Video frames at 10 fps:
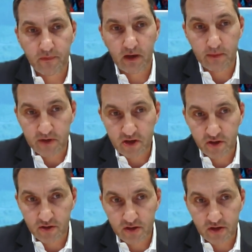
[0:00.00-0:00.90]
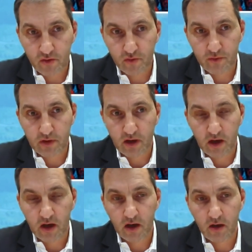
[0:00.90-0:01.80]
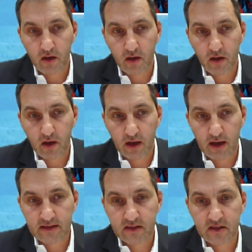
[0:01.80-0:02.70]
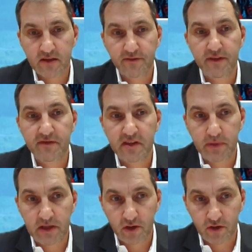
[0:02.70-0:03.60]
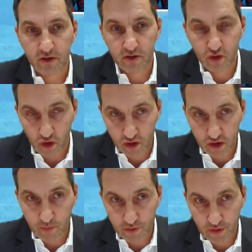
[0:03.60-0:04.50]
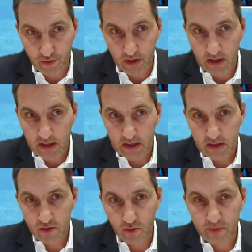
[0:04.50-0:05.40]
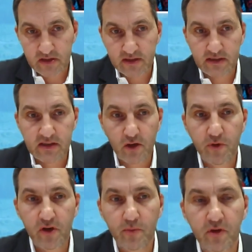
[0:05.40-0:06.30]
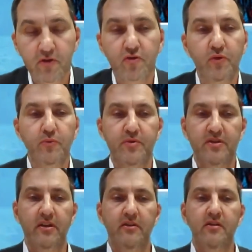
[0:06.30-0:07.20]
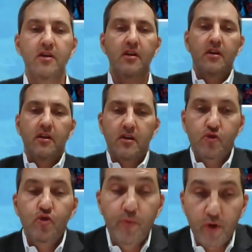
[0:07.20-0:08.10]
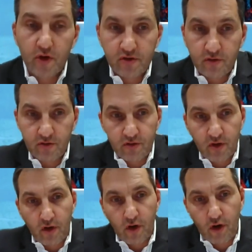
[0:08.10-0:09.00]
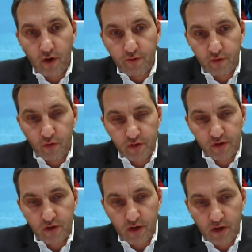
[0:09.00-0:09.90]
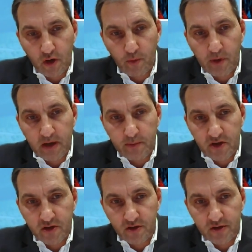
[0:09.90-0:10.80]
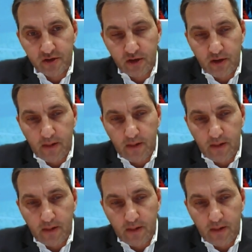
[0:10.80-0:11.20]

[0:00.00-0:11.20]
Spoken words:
emissions are at 50 billion tons per year. So it means that the aluminium industry represents 2% of those global emissions.